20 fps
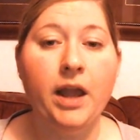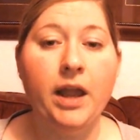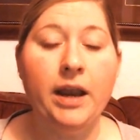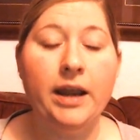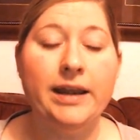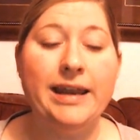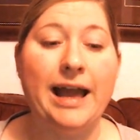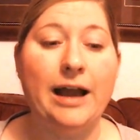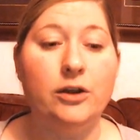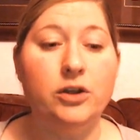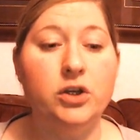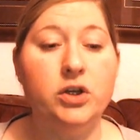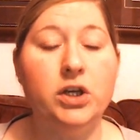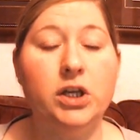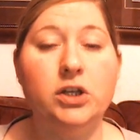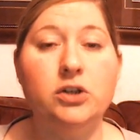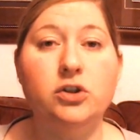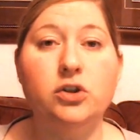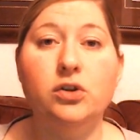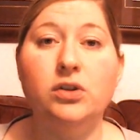Now, you
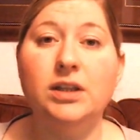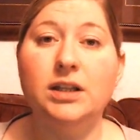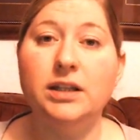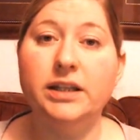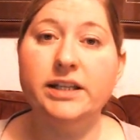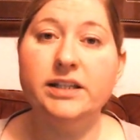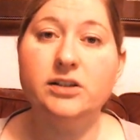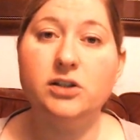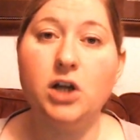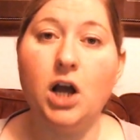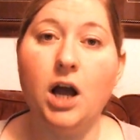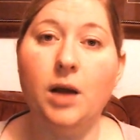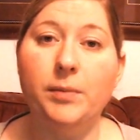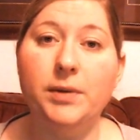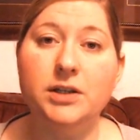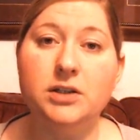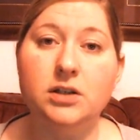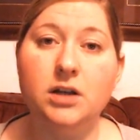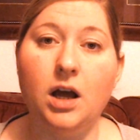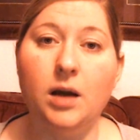can do the least
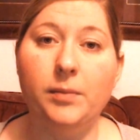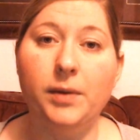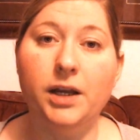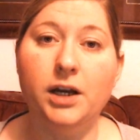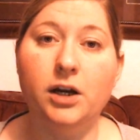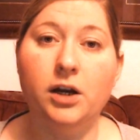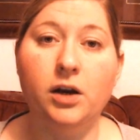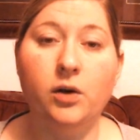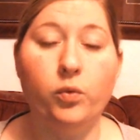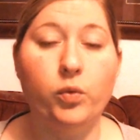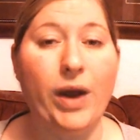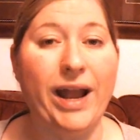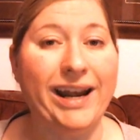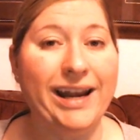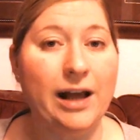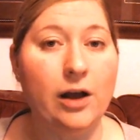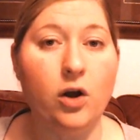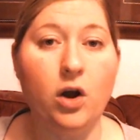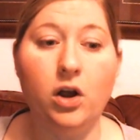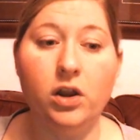common denominator, write
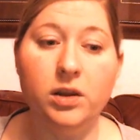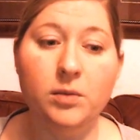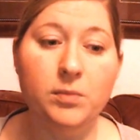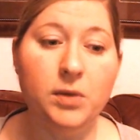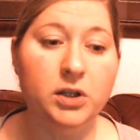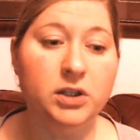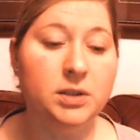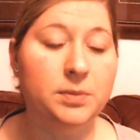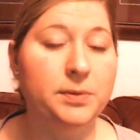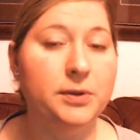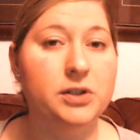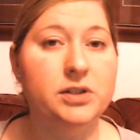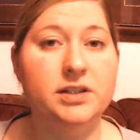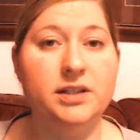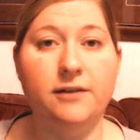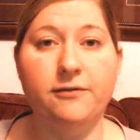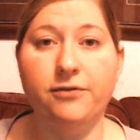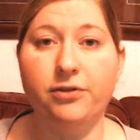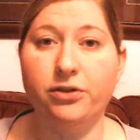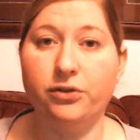out all the multiples
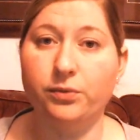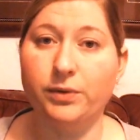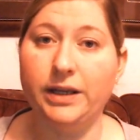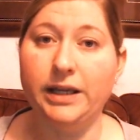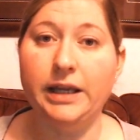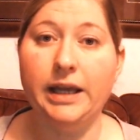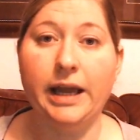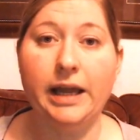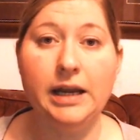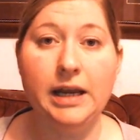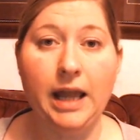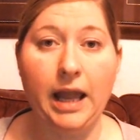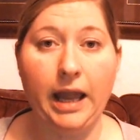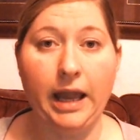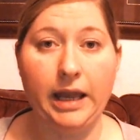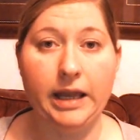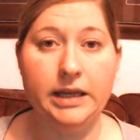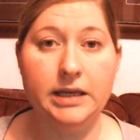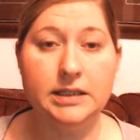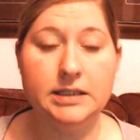of 3 and
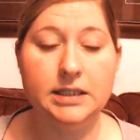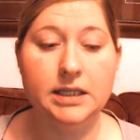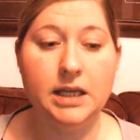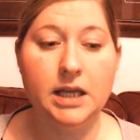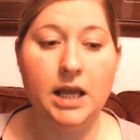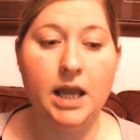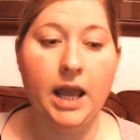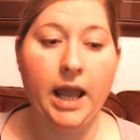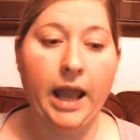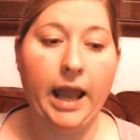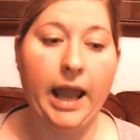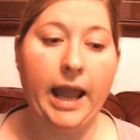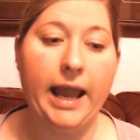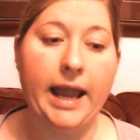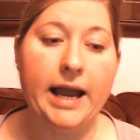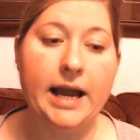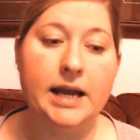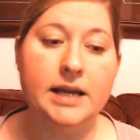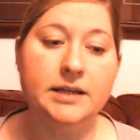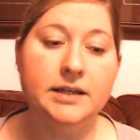8,
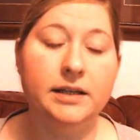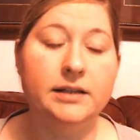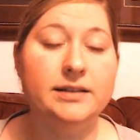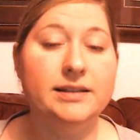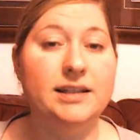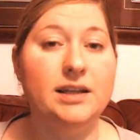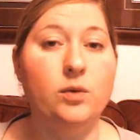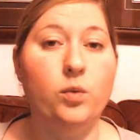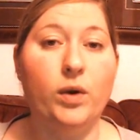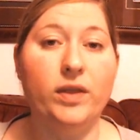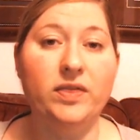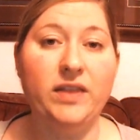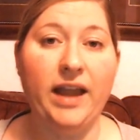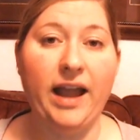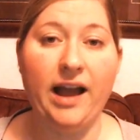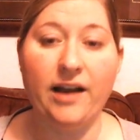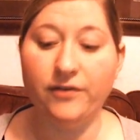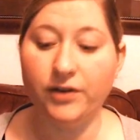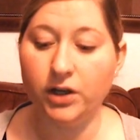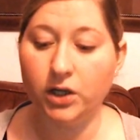and see what they
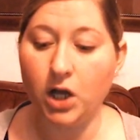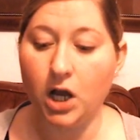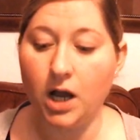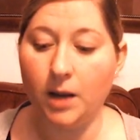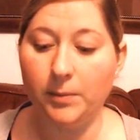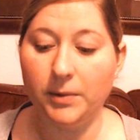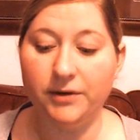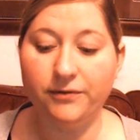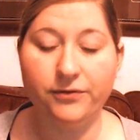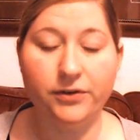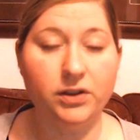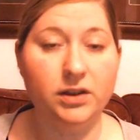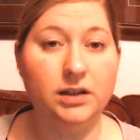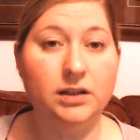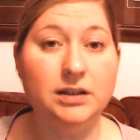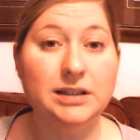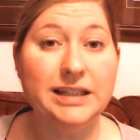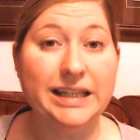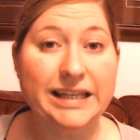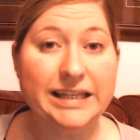have in common for the
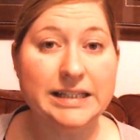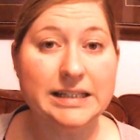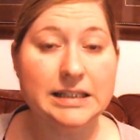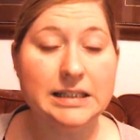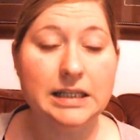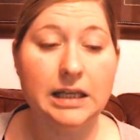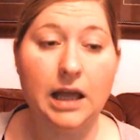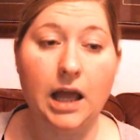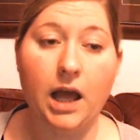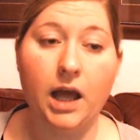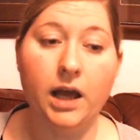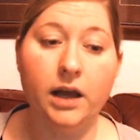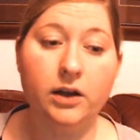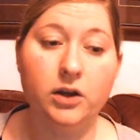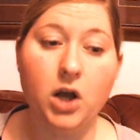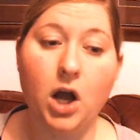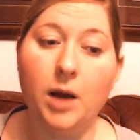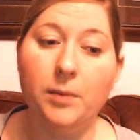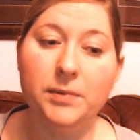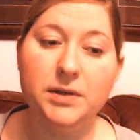least
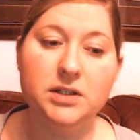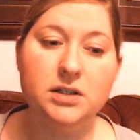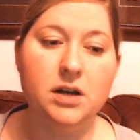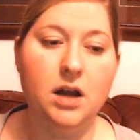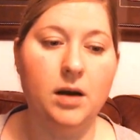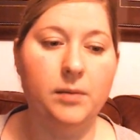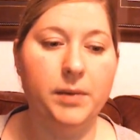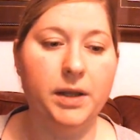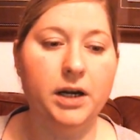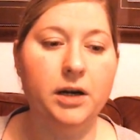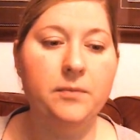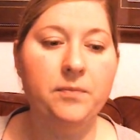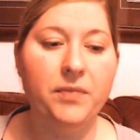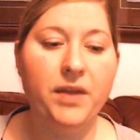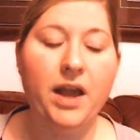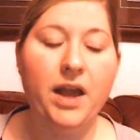common denominator.